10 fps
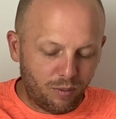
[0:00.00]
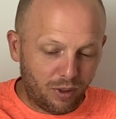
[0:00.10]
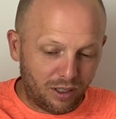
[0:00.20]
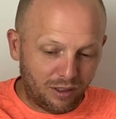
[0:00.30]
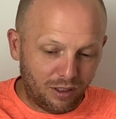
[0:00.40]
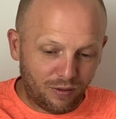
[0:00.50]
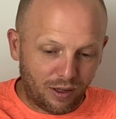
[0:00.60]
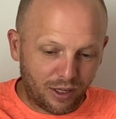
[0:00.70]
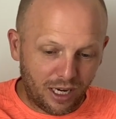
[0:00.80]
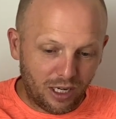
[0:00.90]
Because this
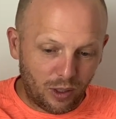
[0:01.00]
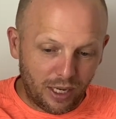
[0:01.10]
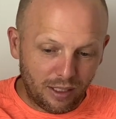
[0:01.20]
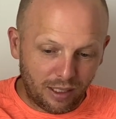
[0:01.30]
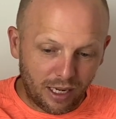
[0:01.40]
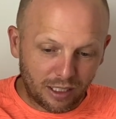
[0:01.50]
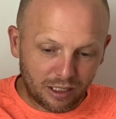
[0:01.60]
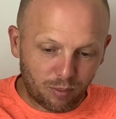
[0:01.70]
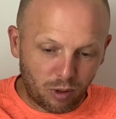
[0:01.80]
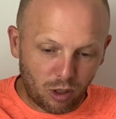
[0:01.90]
volcano is
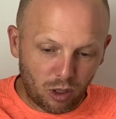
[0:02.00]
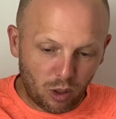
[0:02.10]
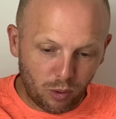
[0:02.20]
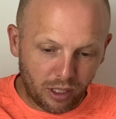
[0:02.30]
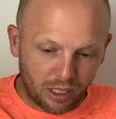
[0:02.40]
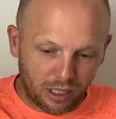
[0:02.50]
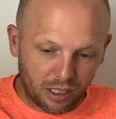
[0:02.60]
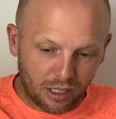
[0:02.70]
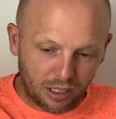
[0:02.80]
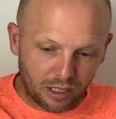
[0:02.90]

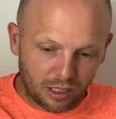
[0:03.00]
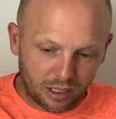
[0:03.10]
exploding.